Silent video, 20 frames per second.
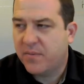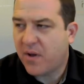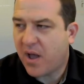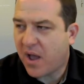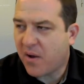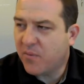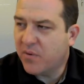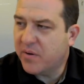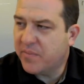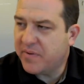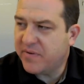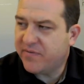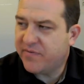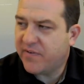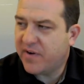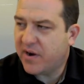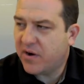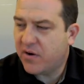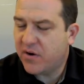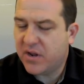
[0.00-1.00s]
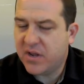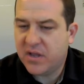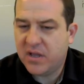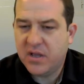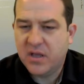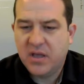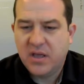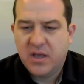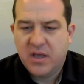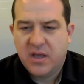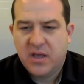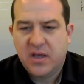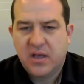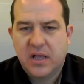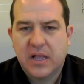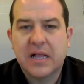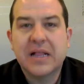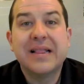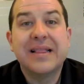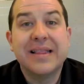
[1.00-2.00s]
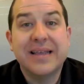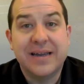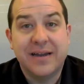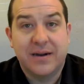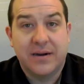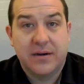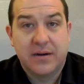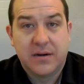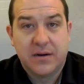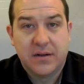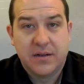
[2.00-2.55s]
I want to be very clear